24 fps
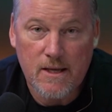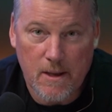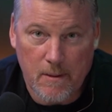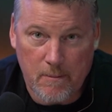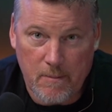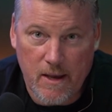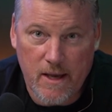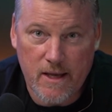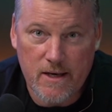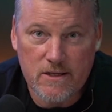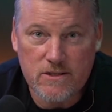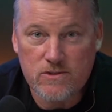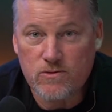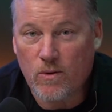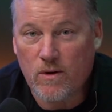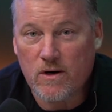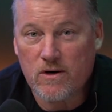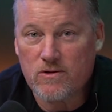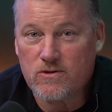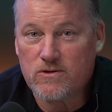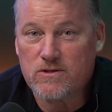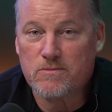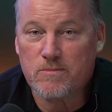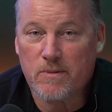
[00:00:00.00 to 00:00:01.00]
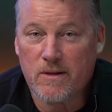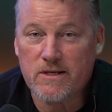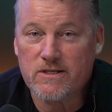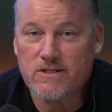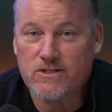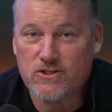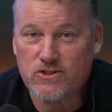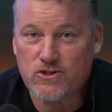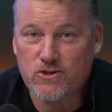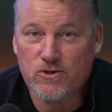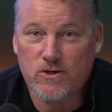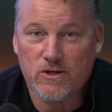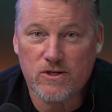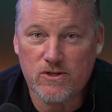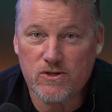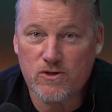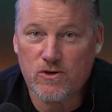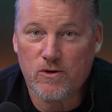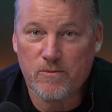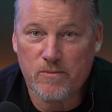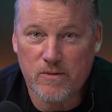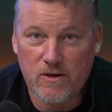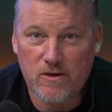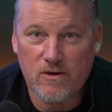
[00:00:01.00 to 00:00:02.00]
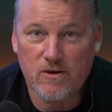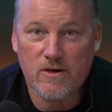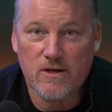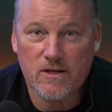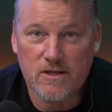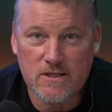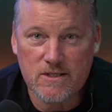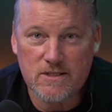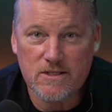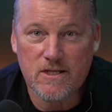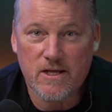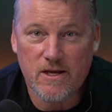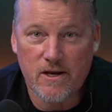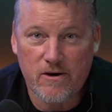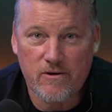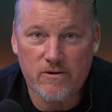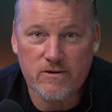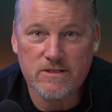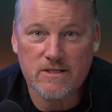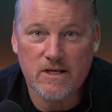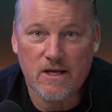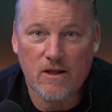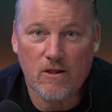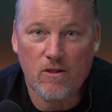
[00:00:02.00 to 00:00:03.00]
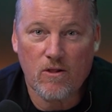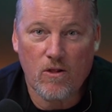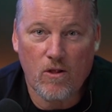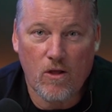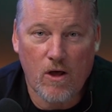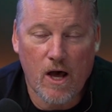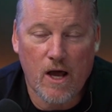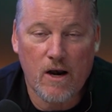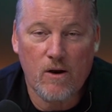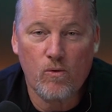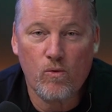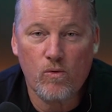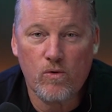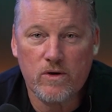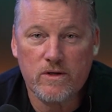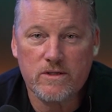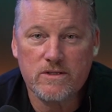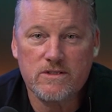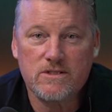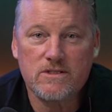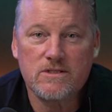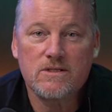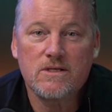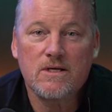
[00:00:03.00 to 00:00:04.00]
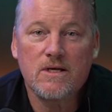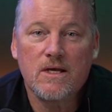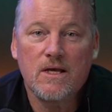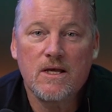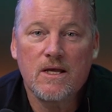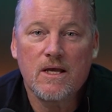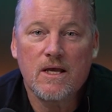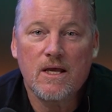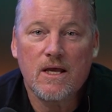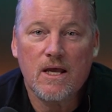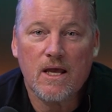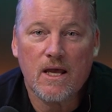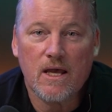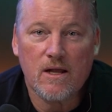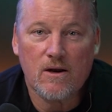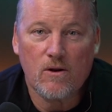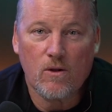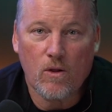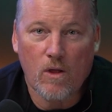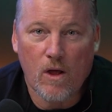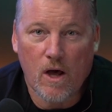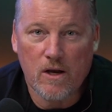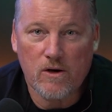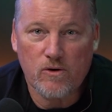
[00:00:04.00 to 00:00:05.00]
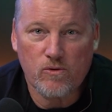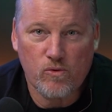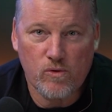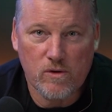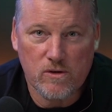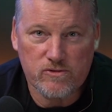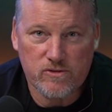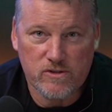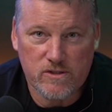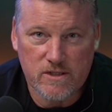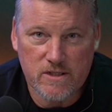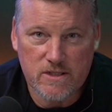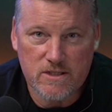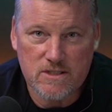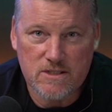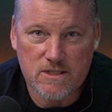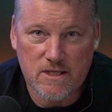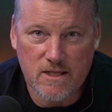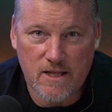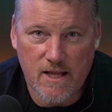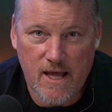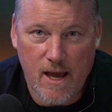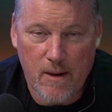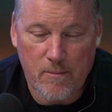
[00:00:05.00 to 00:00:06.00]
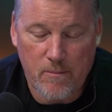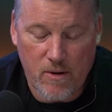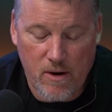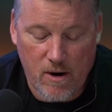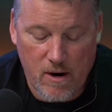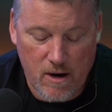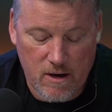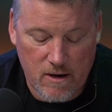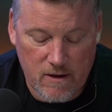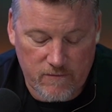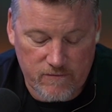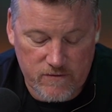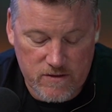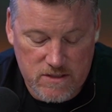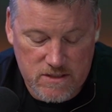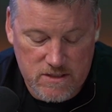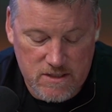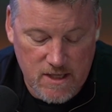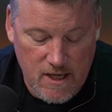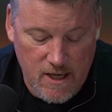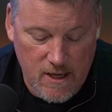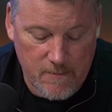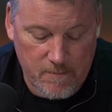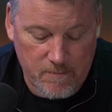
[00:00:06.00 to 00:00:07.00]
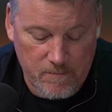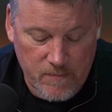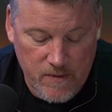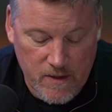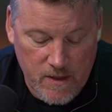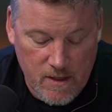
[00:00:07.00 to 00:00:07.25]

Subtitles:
Maine is one of those places you could do it because there's a lot of woods and a lot of wilderness in that part of the state.